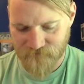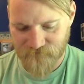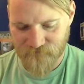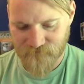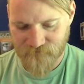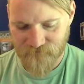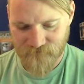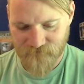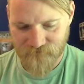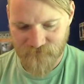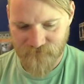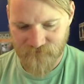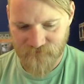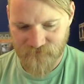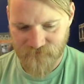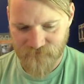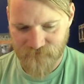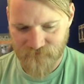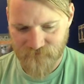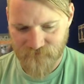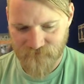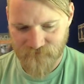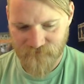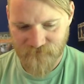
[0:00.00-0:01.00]

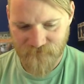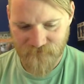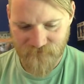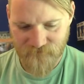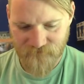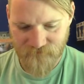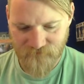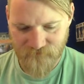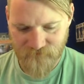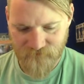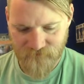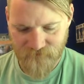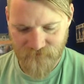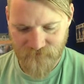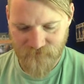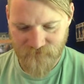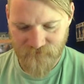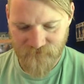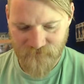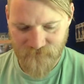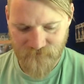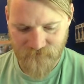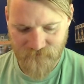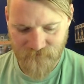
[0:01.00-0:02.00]

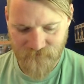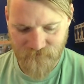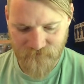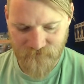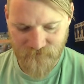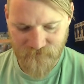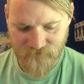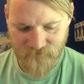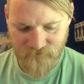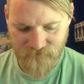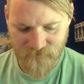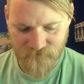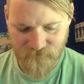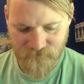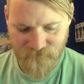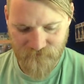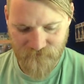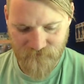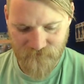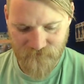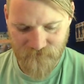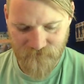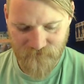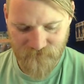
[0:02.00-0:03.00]

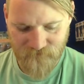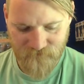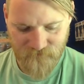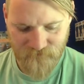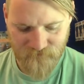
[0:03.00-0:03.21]
[no speech]